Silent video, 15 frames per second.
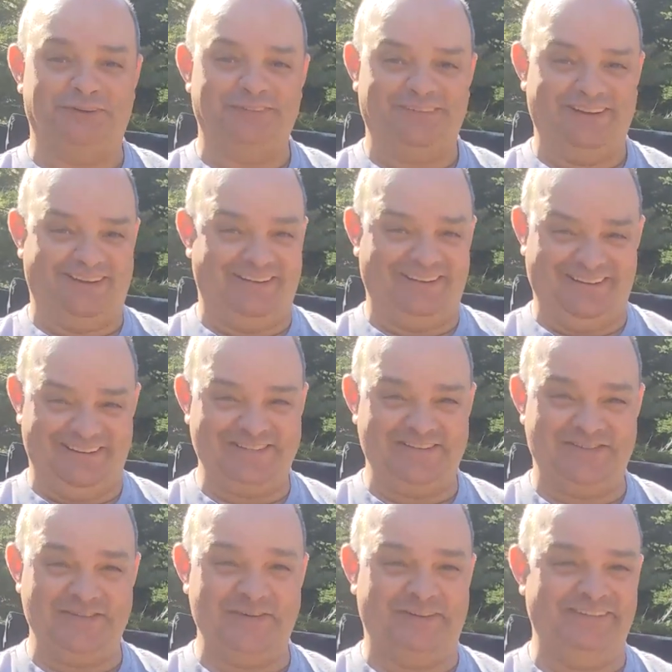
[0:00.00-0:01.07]
Yeah, it's a
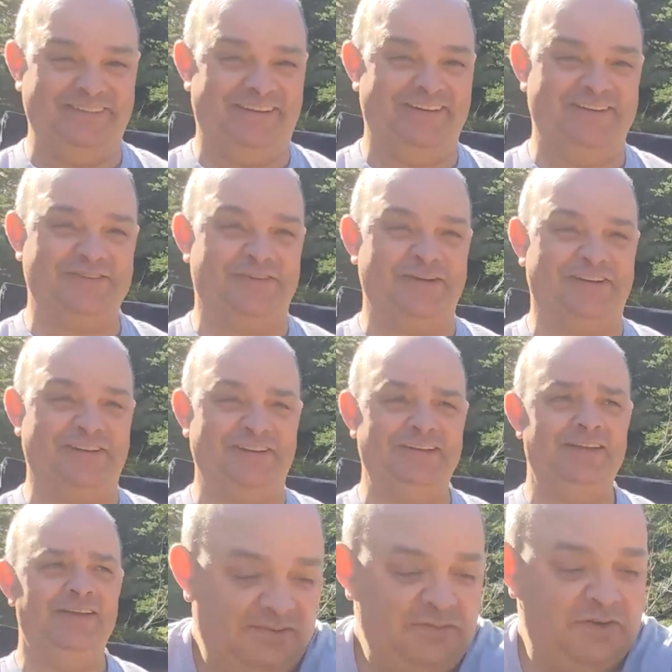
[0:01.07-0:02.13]
tool, not a toy, honey.
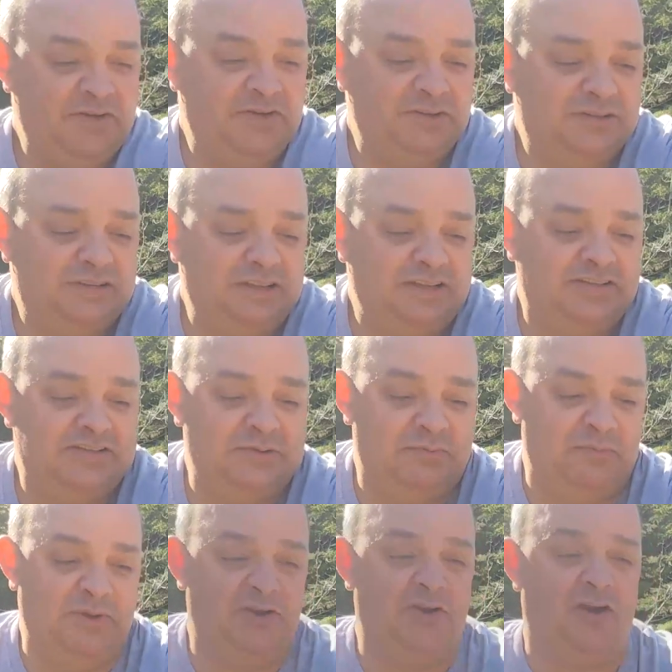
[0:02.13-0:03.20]
I'm gonna take a sip of
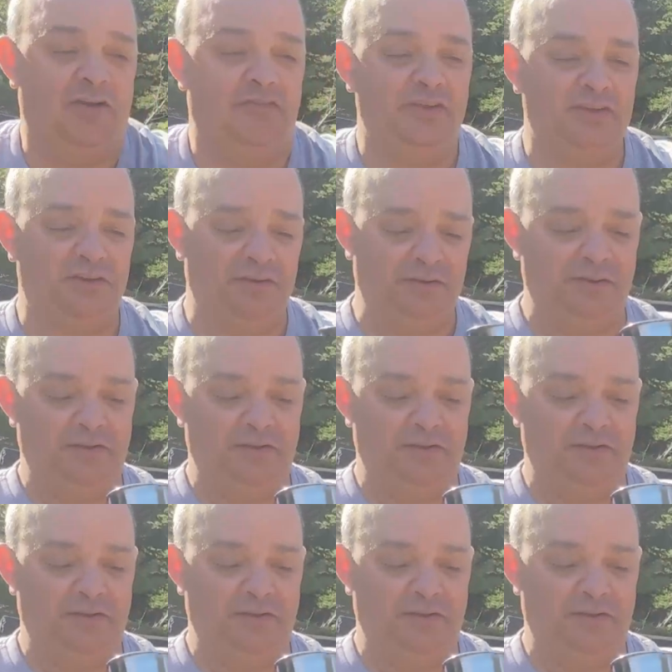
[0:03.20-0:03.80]
my coffee here.